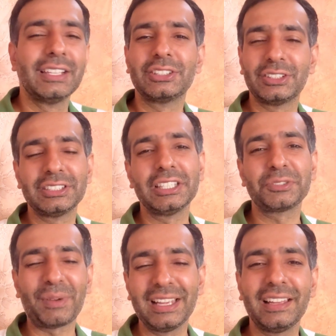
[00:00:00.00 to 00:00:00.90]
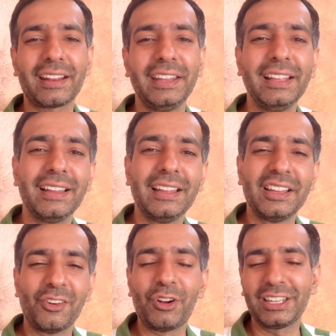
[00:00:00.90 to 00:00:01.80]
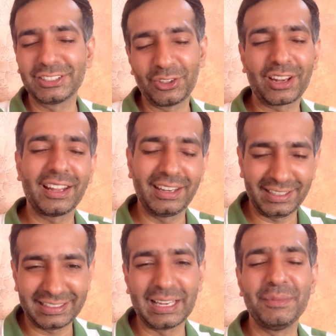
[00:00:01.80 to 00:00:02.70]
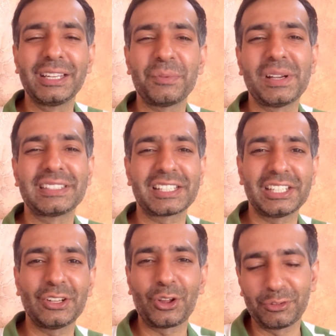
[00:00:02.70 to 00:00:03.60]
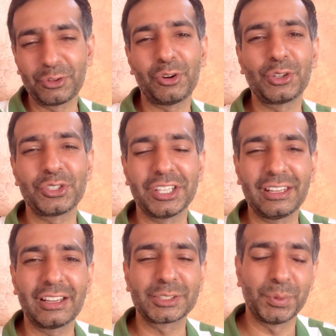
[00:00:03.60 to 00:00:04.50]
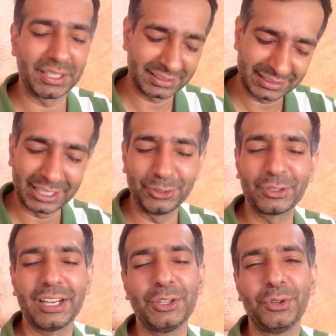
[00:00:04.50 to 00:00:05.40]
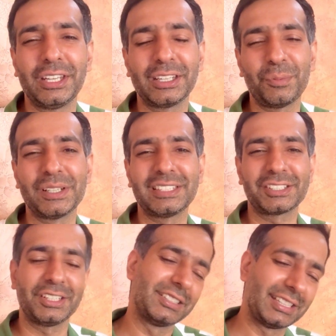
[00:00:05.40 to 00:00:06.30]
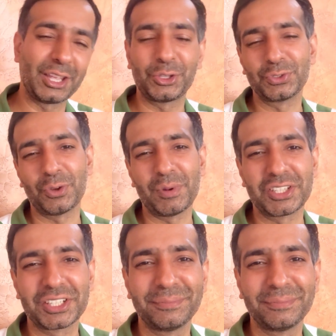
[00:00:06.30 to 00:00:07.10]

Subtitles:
So this is my learning. what is your learning? Tell me in comment section, or if you want to share your experience, then you can do it in comment section. Thank you so much.